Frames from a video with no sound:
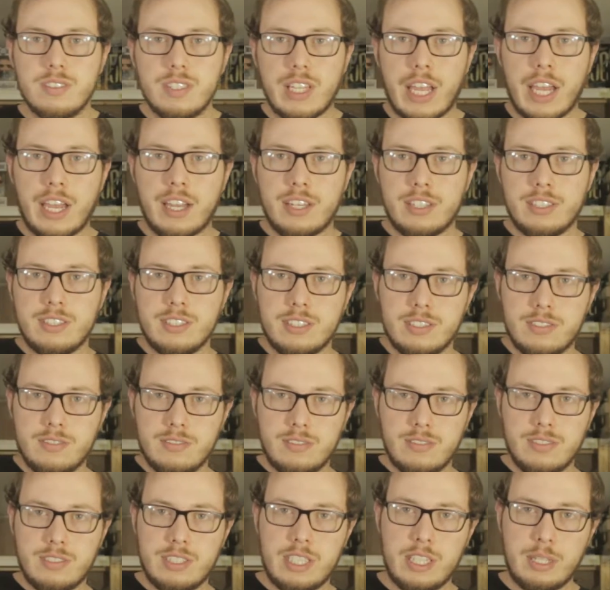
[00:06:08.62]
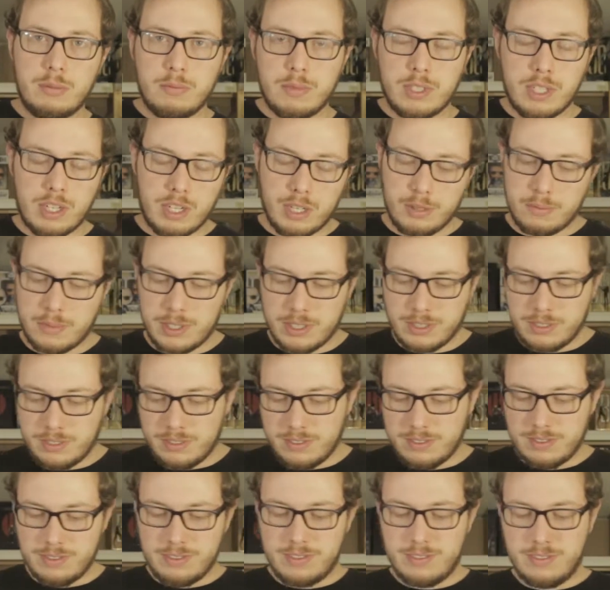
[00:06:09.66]
had Team CRMN,
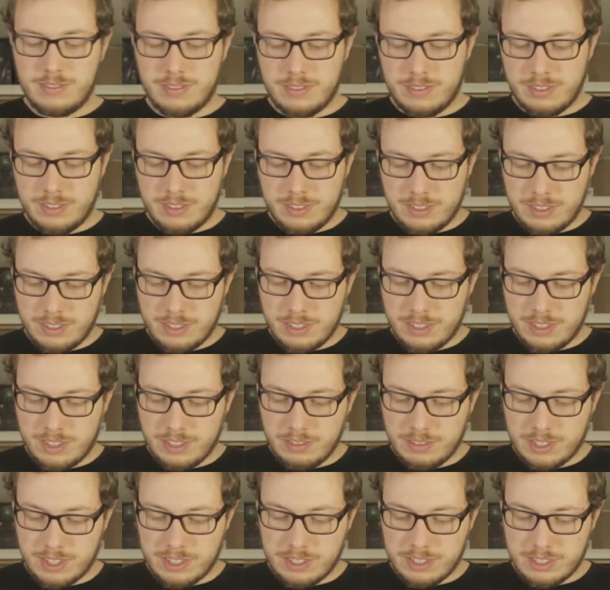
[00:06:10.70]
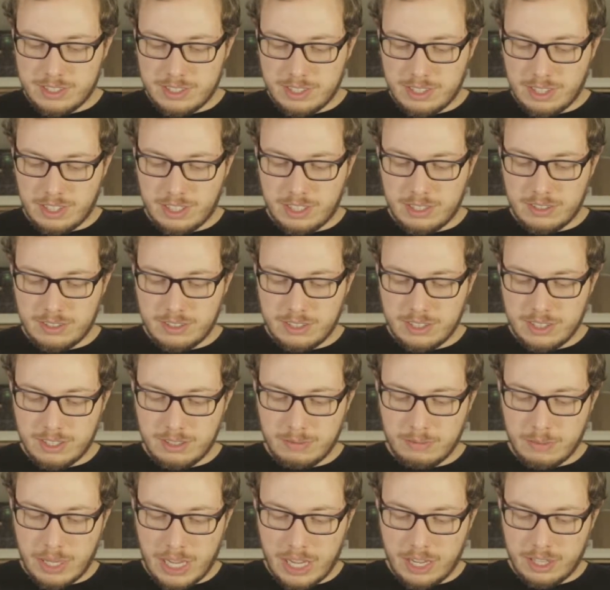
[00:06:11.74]
which is the
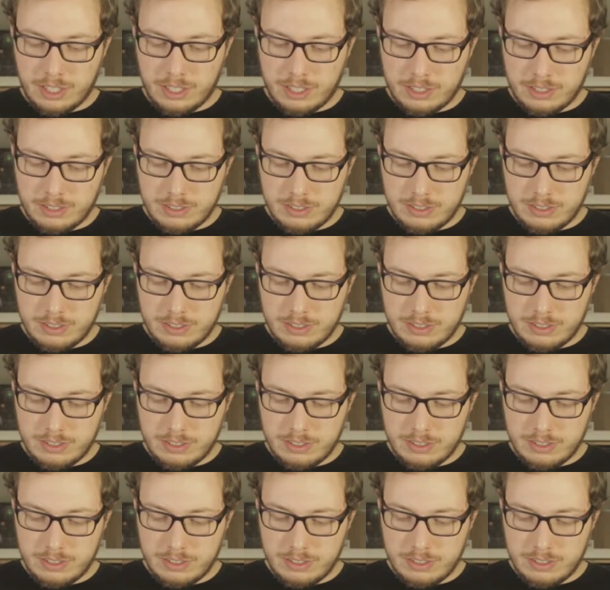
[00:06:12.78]
bad,